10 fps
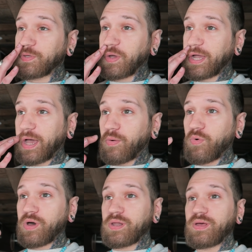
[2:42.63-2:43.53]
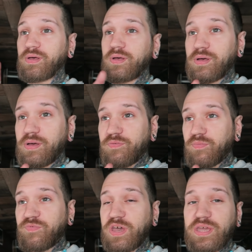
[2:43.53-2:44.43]
So I got one
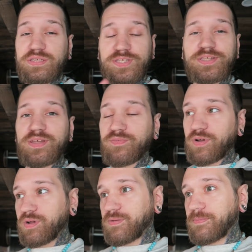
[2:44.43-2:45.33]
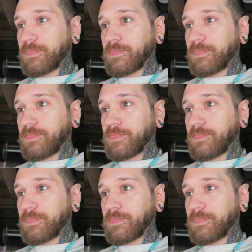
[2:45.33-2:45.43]
from Vegas to Denver,